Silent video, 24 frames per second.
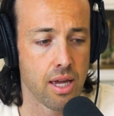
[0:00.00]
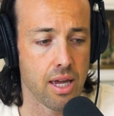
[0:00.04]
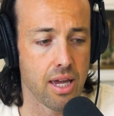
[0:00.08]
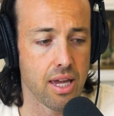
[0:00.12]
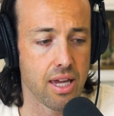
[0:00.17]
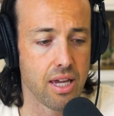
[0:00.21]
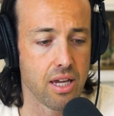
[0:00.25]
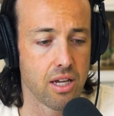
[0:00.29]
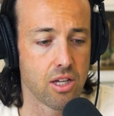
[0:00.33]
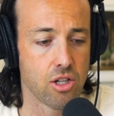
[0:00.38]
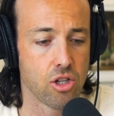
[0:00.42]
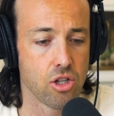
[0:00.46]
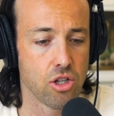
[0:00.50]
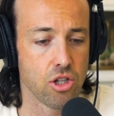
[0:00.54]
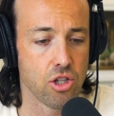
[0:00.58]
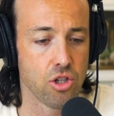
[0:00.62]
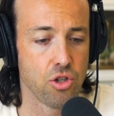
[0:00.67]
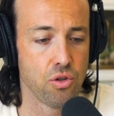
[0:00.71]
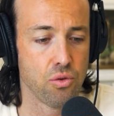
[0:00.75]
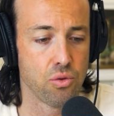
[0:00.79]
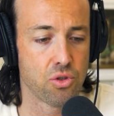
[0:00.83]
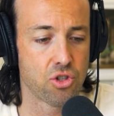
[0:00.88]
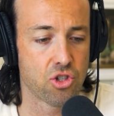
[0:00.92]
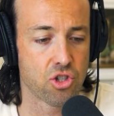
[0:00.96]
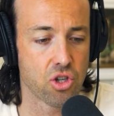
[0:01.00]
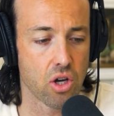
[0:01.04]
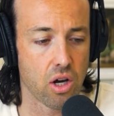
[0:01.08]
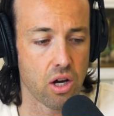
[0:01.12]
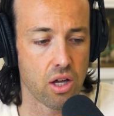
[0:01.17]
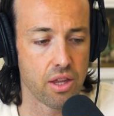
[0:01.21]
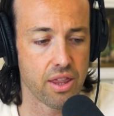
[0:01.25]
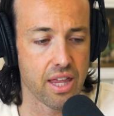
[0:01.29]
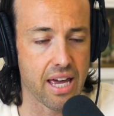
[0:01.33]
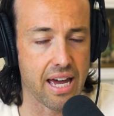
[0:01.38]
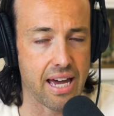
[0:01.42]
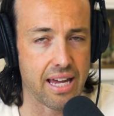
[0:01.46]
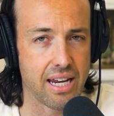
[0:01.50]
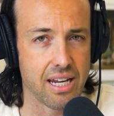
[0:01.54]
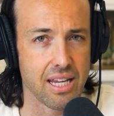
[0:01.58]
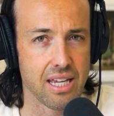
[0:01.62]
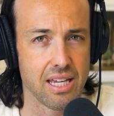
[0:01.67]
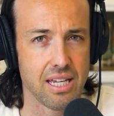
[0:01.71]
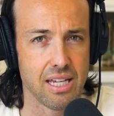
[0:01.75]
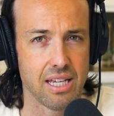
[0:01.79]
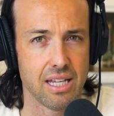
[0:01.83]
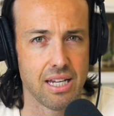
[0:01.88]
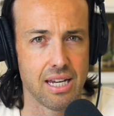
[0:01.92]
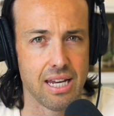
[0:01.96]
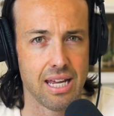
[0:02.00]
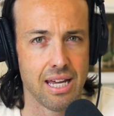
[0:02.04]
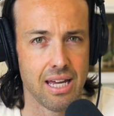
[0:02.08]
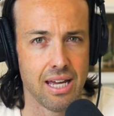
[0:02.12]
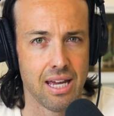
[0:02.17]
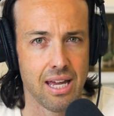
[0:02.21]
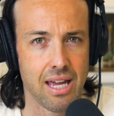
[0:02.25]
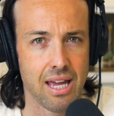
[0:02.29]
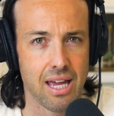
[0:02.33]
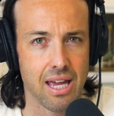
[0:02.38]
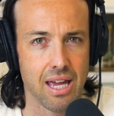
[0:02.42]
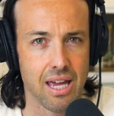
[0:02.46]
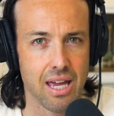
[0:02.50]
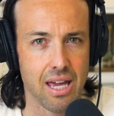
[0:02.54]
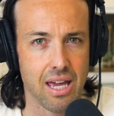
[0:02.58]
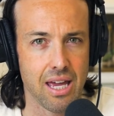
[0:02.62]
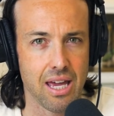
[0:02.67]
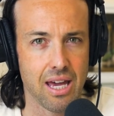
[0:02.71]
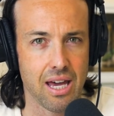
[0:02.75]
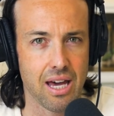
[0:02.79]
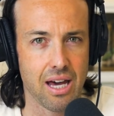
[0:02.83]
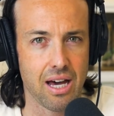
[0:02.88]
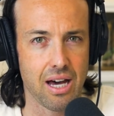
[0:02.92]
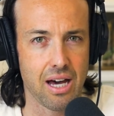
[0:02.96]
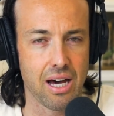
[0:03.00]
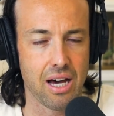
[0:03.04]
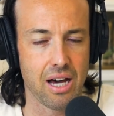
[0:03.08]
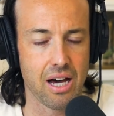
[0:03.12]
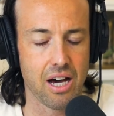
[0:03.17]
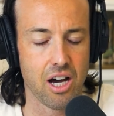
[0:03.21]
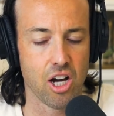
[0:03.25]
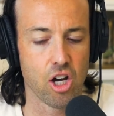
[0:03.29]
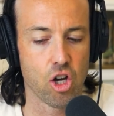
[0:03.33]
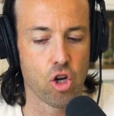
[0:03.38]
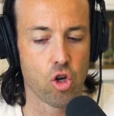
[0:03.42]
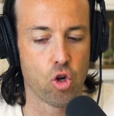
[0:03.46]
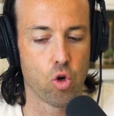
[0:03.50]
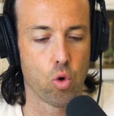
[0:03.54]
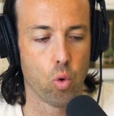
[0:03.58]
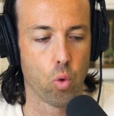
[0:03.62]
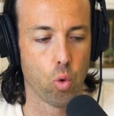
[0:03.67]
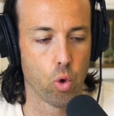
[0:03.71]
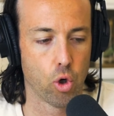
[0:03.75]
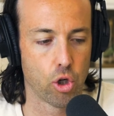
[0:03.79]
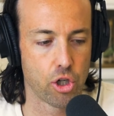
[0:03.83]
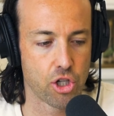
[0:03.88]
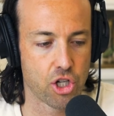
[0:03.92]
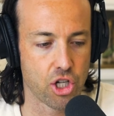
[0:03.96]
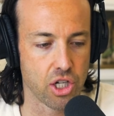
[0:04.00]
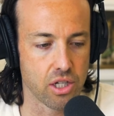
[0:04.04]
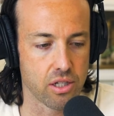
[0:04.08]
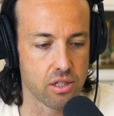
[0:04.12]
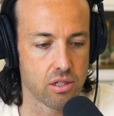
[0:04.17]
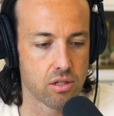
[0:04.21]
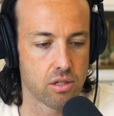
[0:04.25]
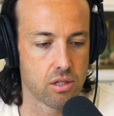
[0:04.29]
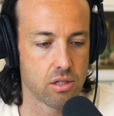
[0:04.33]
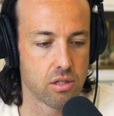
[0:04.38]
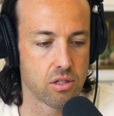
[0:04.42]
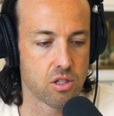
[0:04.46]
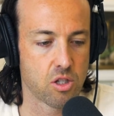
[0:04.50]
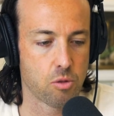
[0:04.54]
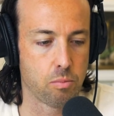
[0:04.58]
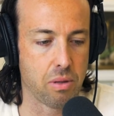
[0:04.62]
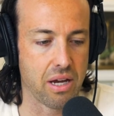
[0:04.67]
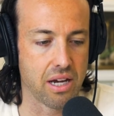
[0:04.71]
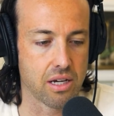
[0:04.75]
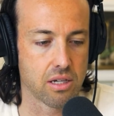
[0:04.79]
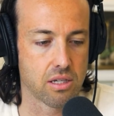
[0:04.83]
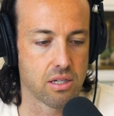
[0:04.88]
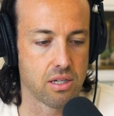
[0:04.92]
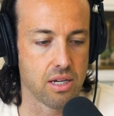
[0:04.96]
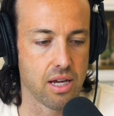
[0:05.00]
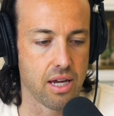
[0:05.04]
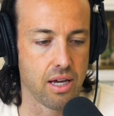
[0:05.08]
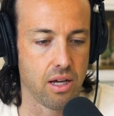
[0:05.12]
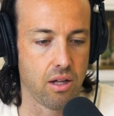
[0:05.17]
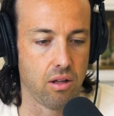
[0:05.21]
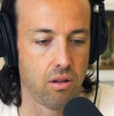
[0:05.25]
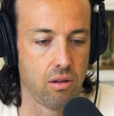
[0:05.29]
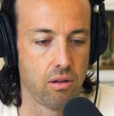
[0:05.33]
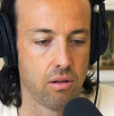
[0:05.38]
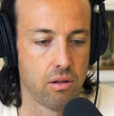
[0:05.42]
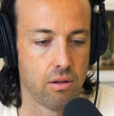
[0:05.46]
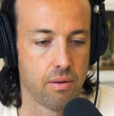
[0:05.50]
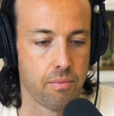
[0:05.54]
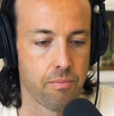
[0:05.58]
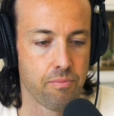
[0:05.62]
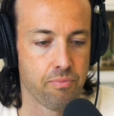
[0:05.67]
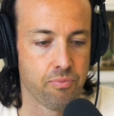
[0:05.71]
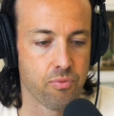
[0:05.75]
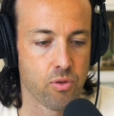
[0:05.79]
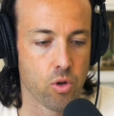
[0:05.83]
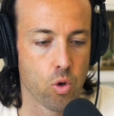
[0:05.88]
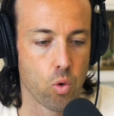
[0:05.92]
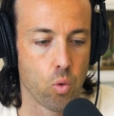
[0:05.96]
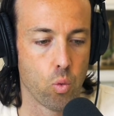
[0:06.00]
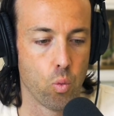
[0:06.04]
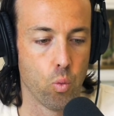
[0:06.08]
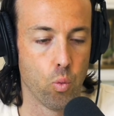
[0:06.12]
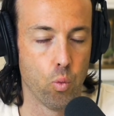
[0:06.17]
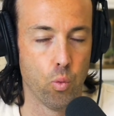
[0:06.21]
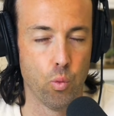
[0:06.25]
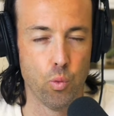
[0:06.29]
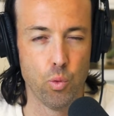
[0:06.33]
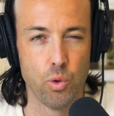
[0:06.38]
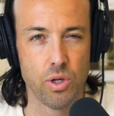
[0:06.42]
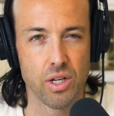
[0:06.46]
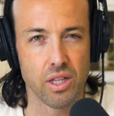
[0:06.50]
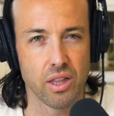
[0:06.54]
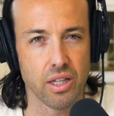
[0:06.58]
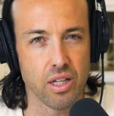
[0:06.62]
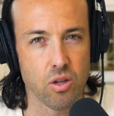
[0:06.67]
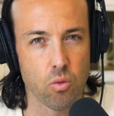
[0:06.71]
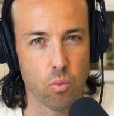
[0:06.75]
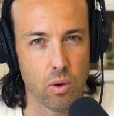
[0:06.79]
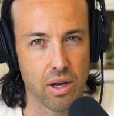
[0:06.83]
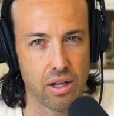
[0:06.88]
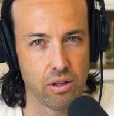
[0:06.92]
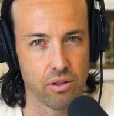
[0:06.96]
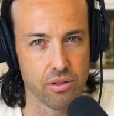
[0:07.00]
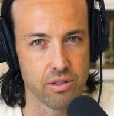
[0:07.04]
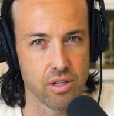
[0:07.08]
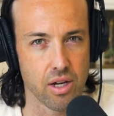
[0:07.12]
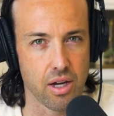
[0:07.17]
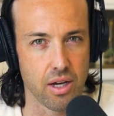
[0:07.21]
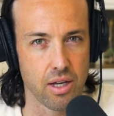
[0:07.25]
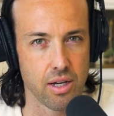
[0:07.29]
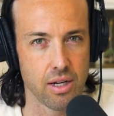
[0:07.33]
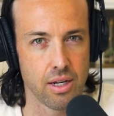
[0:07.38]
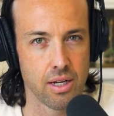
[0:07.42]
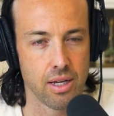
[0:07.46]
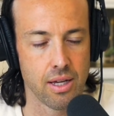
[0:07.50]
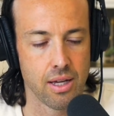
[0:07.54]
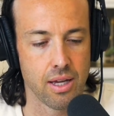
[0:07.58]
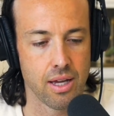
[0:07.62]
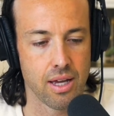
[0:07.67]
And you saw that in a gorgeous spec sale, really well done.